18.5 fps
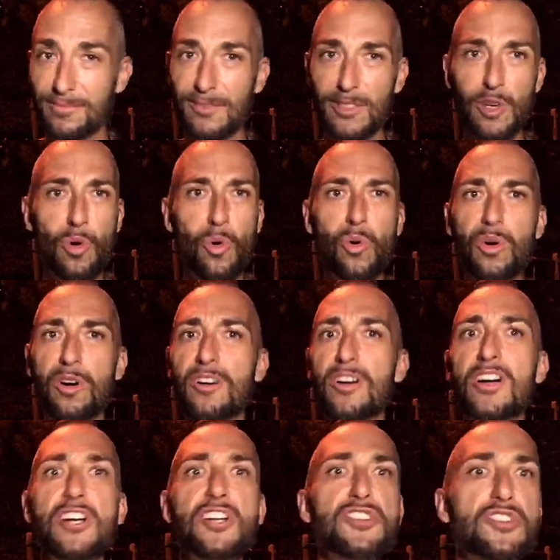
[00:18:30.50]
Or
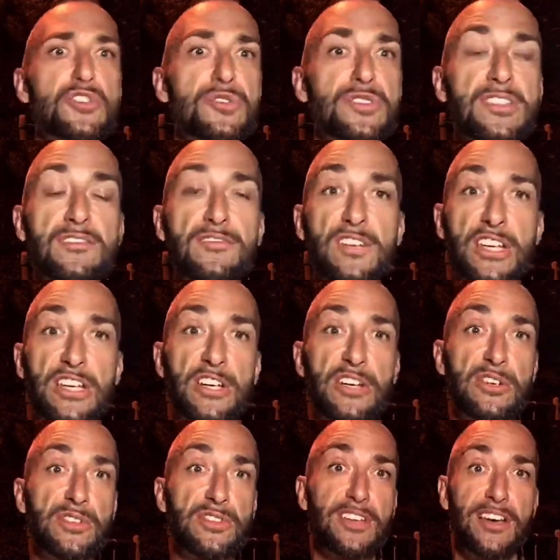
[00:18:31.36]
juicing
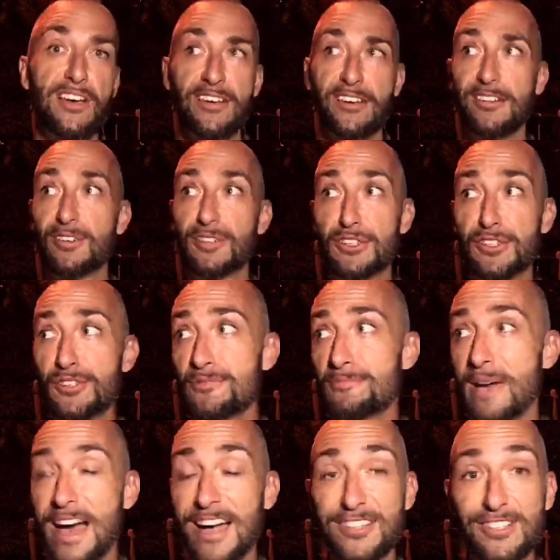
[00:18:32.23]
videos. Can you
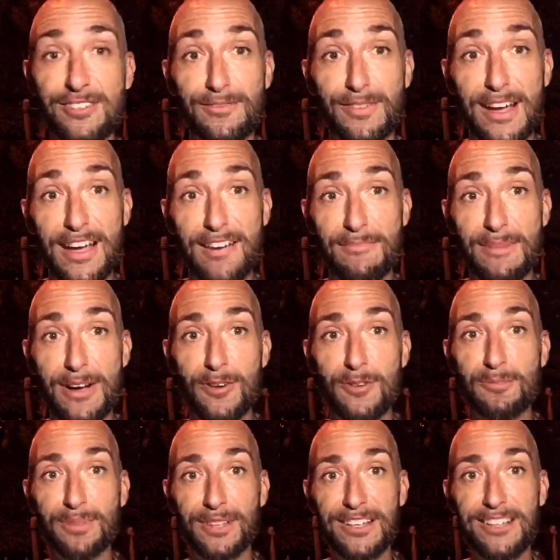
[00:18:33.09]
imagine if I have my
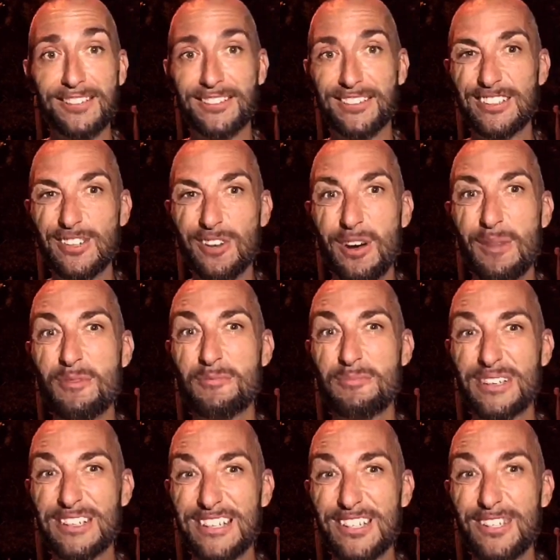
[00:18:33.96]
own place? Do you know I'm gonna
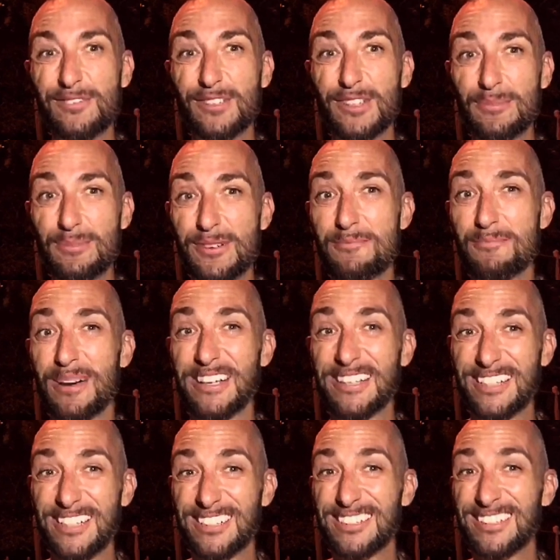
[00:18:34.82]
be ninja flipping in my
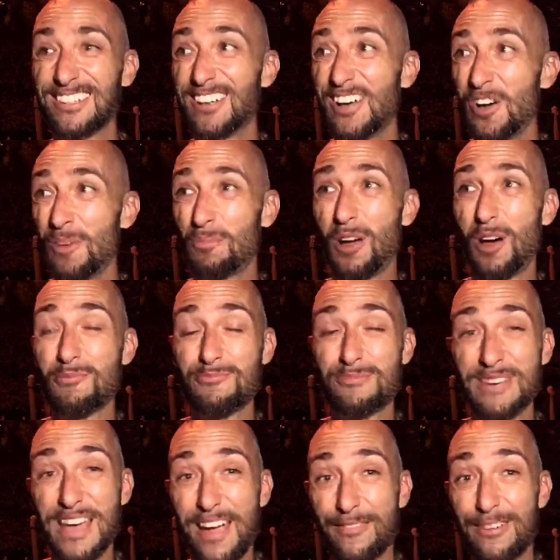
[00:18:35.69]
kitchen
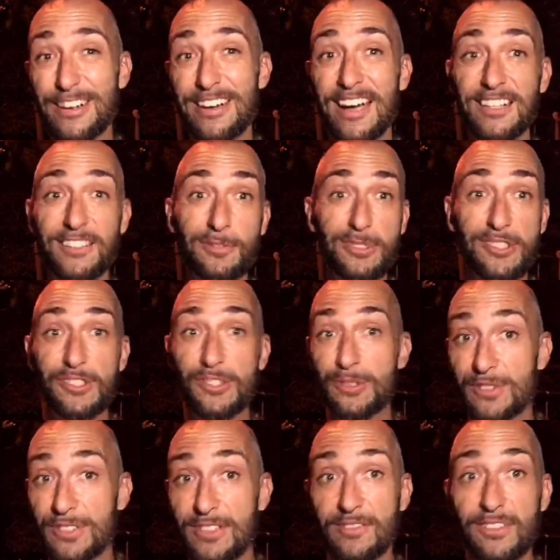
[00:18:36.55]
probably every night doing
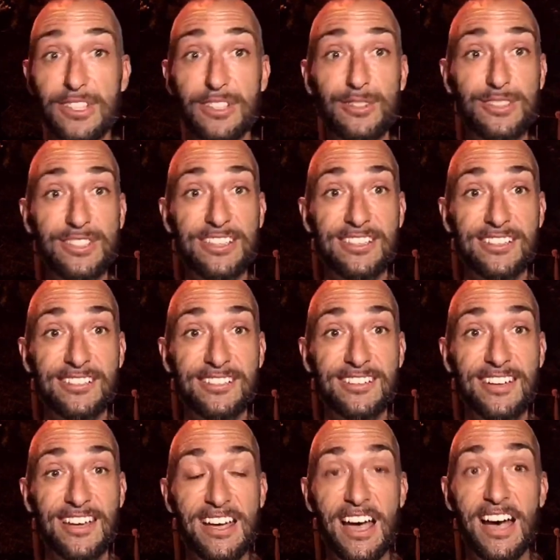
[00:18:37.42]
juicing videos again?
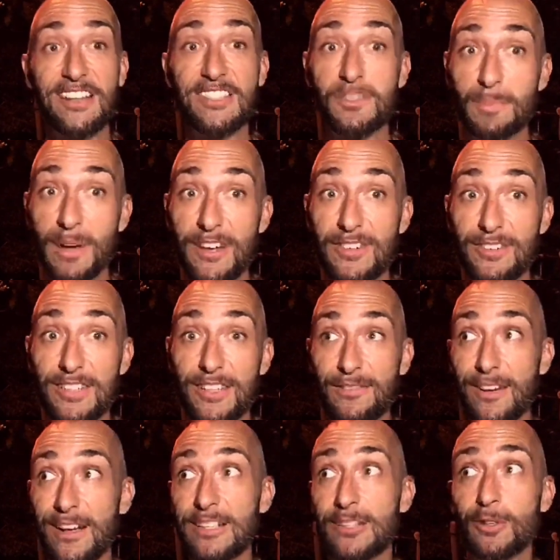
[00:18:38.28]
Especially
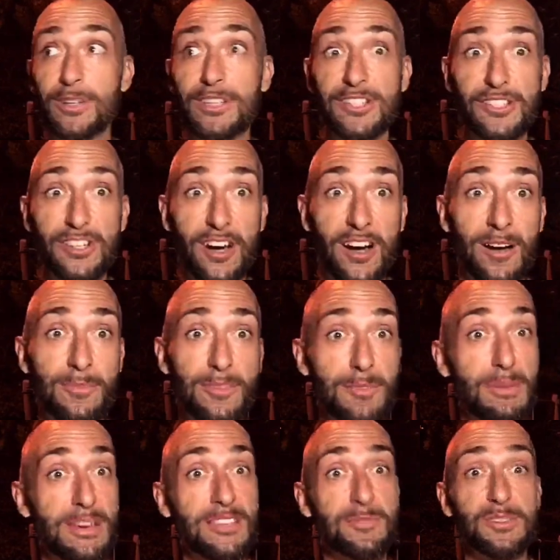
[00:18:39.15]
if I can go get a job that
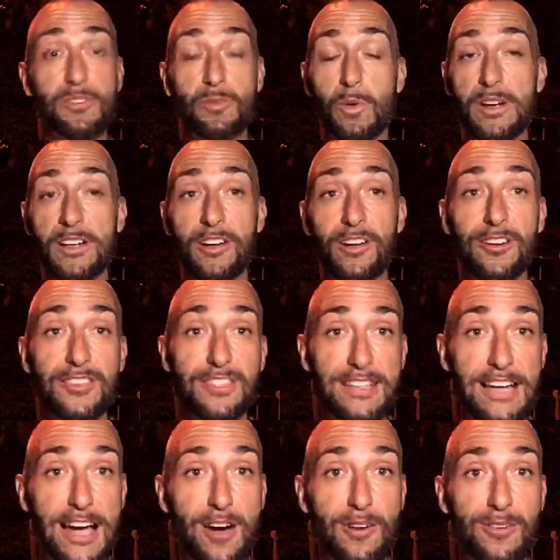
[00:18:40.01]
pays me $20 an
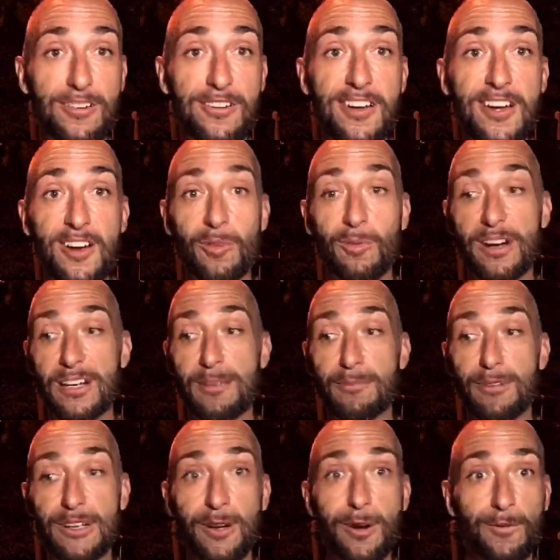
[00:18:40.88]
hour, where I can
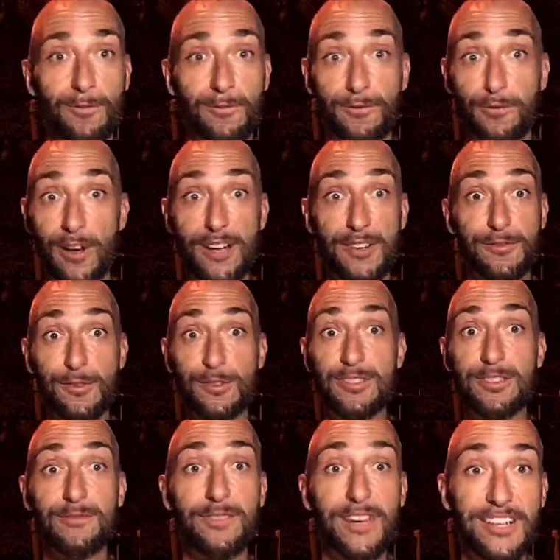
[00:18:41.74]
bring home fresh
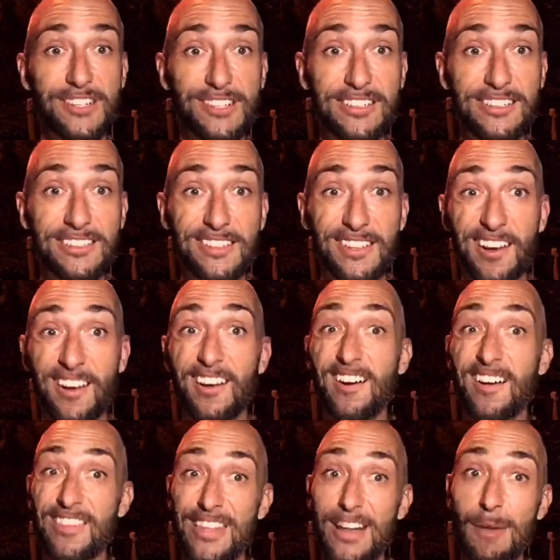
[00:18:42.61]
fruits and veggies.
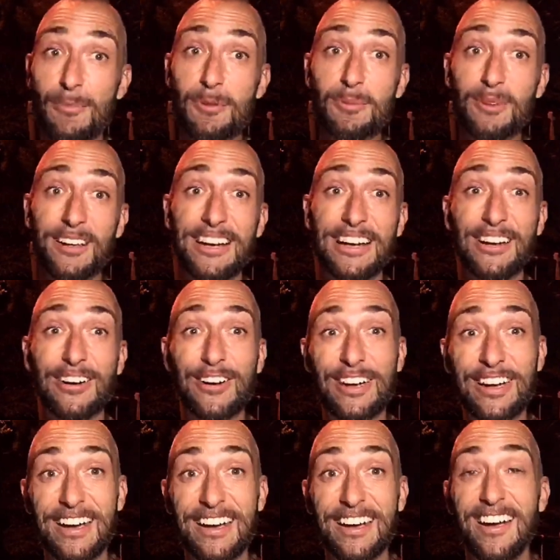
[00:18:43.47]
Then I'm gonna be like,
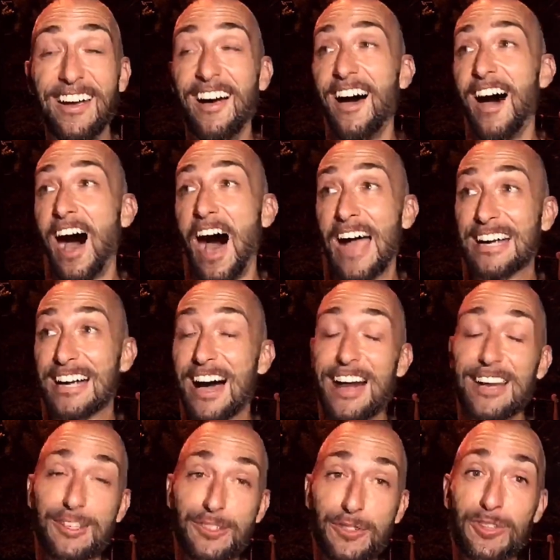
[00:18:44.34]
okay, I
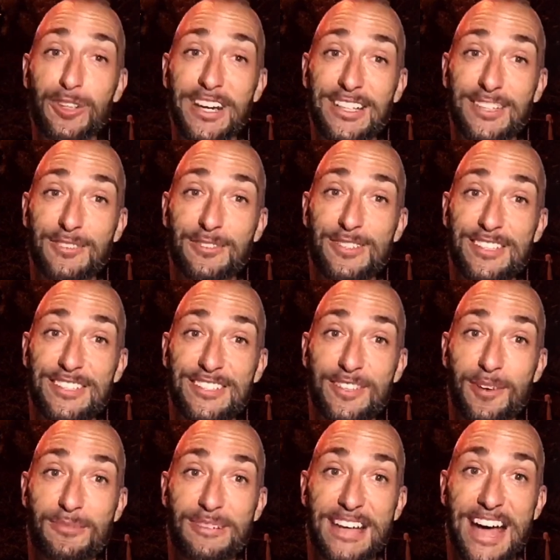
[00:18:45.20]
kind of do like doing these
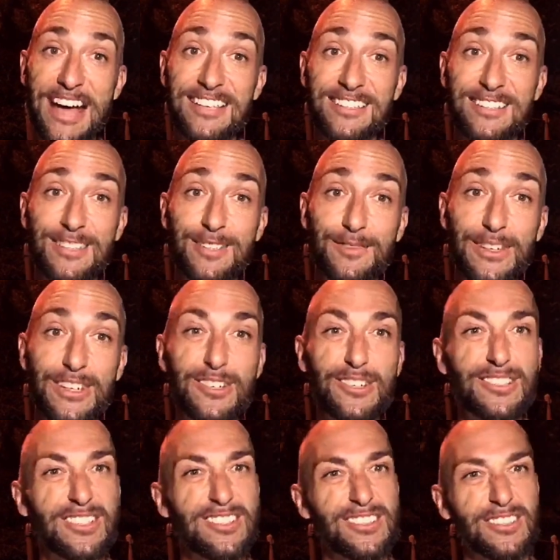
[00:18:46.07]
yummy nastiness
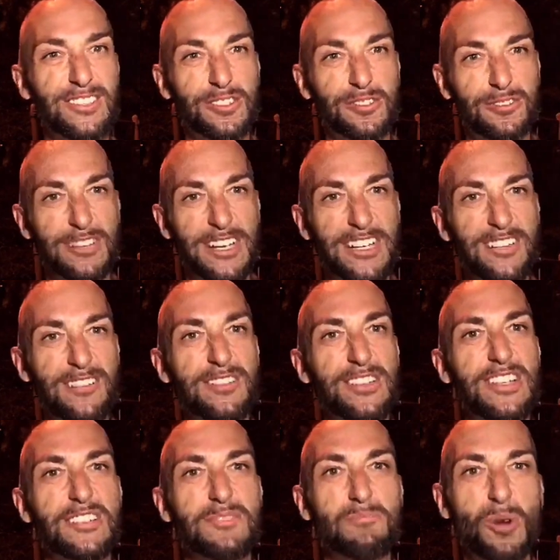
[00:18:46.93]
videos because it's creative
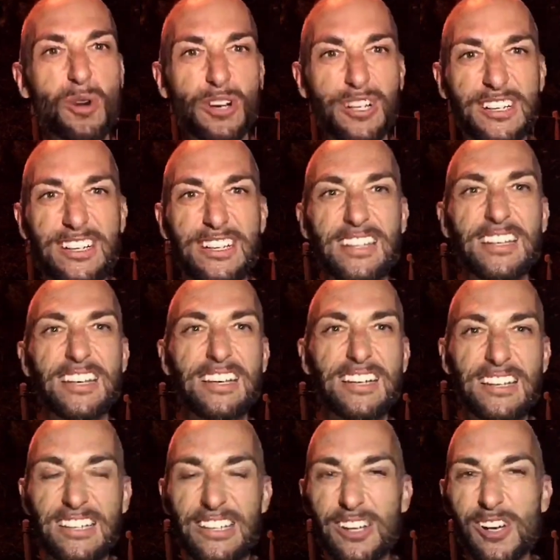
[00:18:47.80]
and it's marketing,
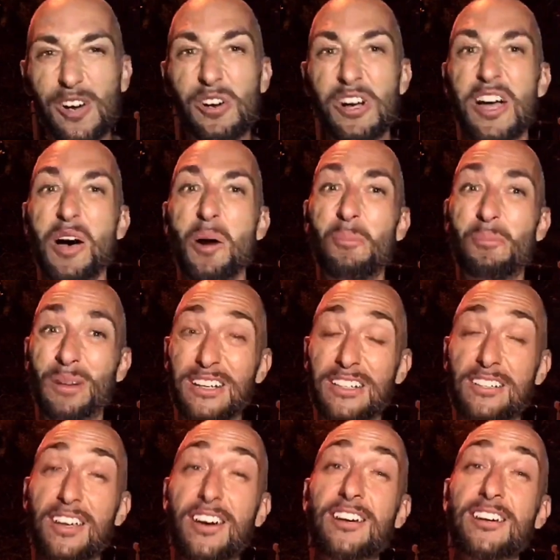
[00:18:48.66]
and but
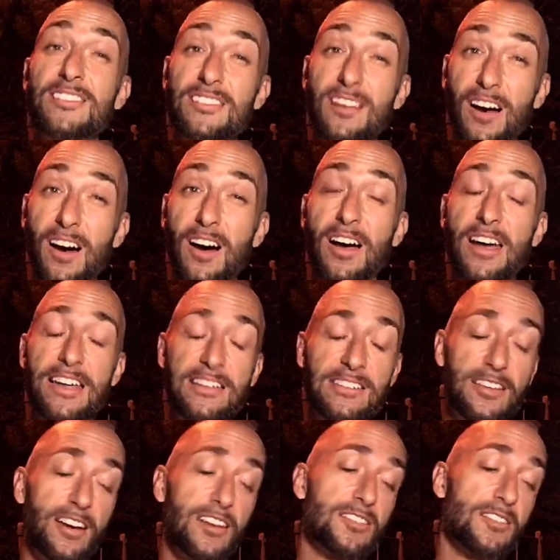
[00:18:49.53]
it does
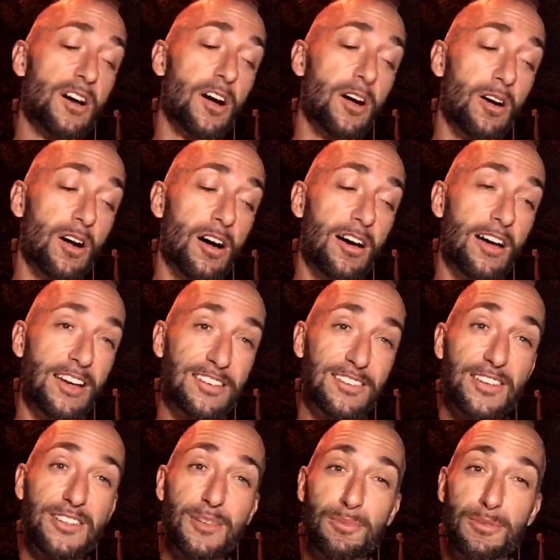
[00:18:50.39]

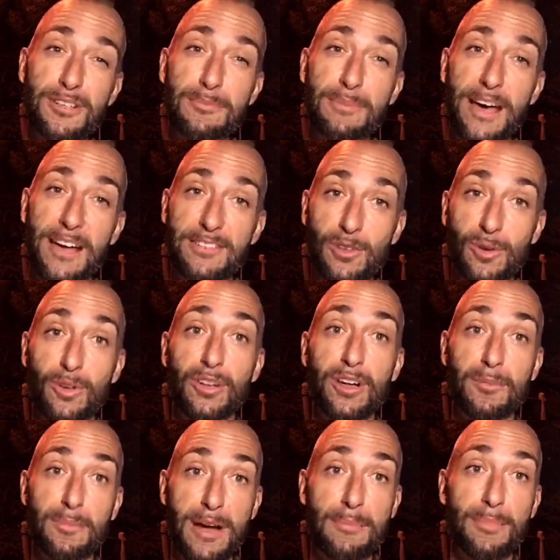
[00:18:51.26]
a pretty bad toll
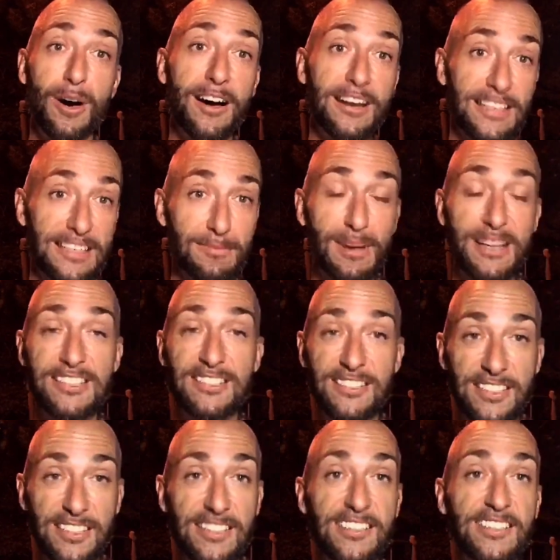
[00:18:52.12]
on my body, my
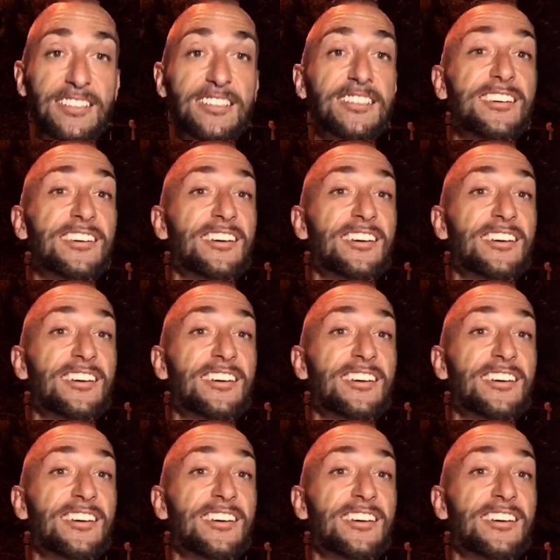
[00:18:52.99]
skin,